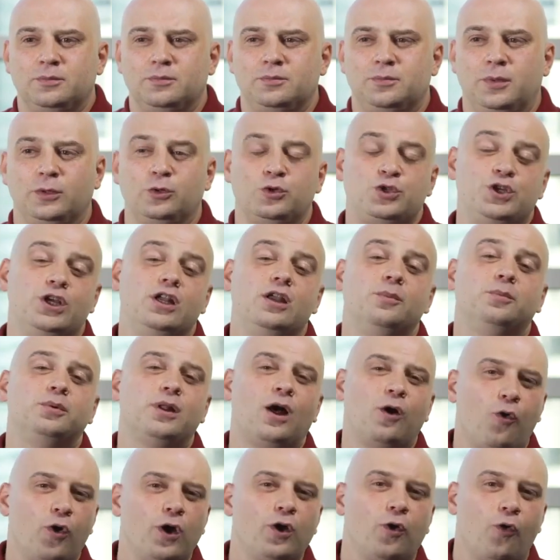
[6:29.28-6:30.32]
They became
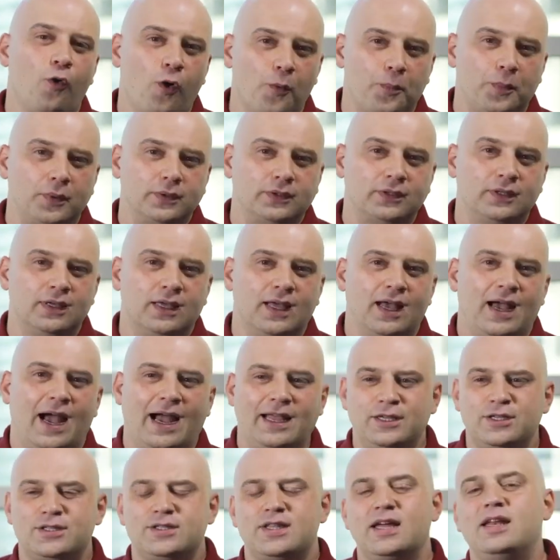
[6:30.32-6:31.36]
afraid of this.
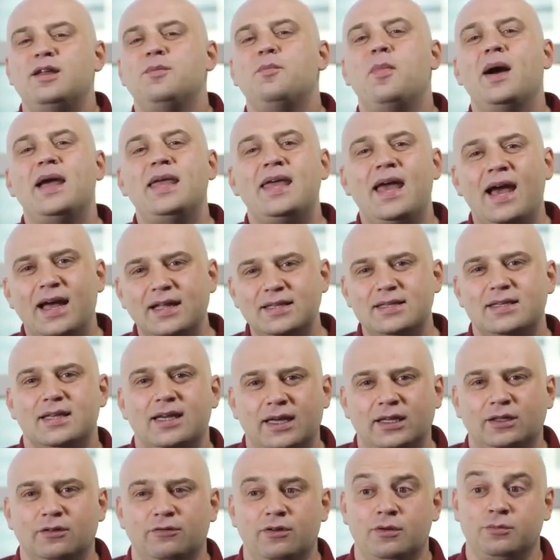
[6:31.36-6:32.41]
They got tired of
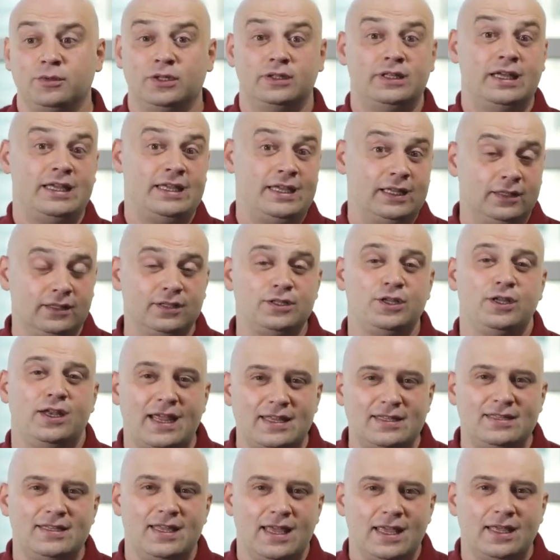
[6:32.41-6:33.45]
losing money
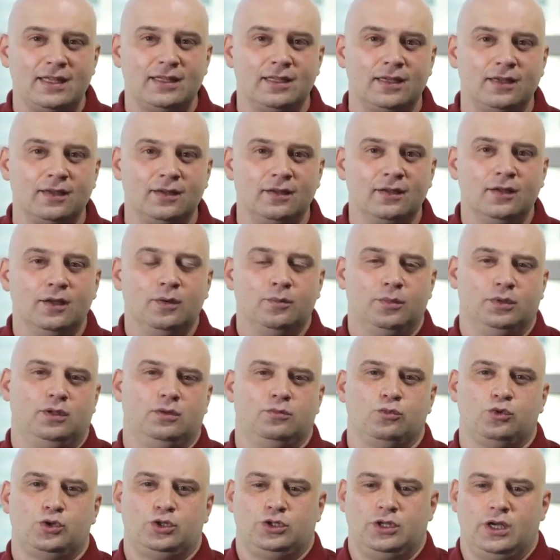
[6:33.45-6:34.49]
because they knew
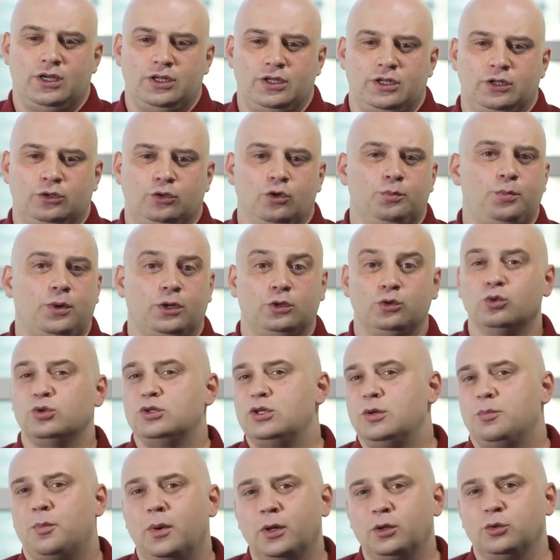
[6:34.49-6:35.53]
the money had
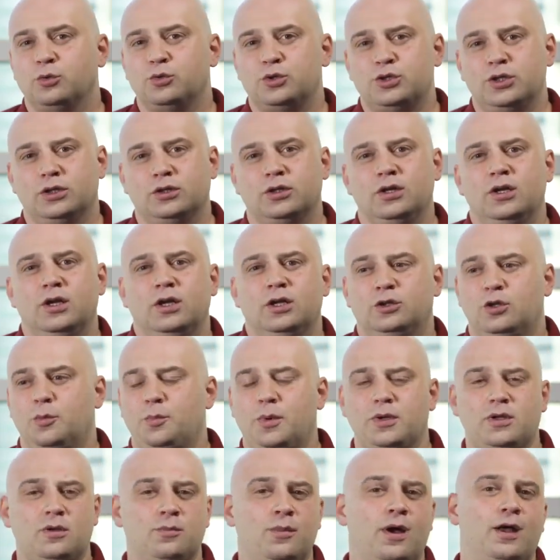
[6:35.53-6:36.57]
simply gone down the
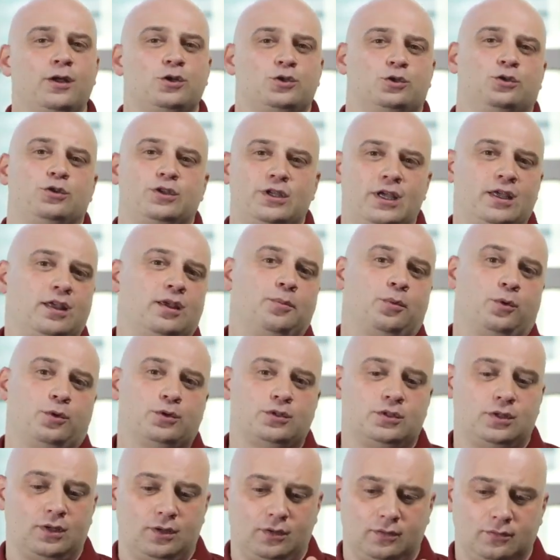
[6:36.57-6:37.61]
drain. This is
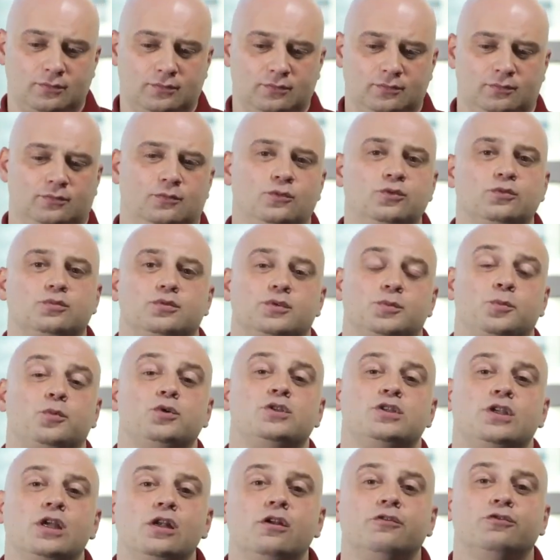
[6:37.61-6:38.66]
the biggest problem
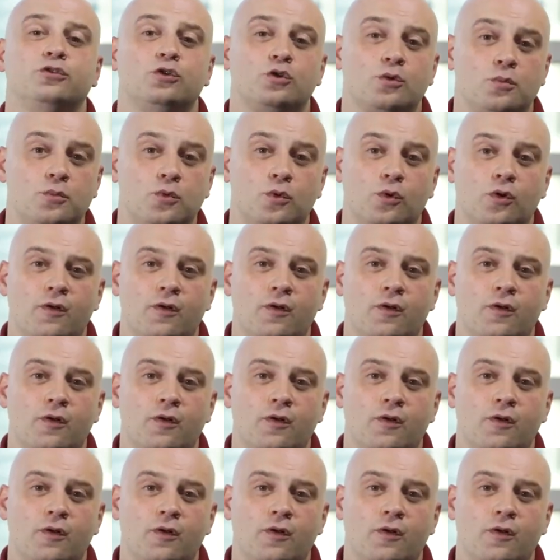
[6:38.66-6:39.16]
in the market.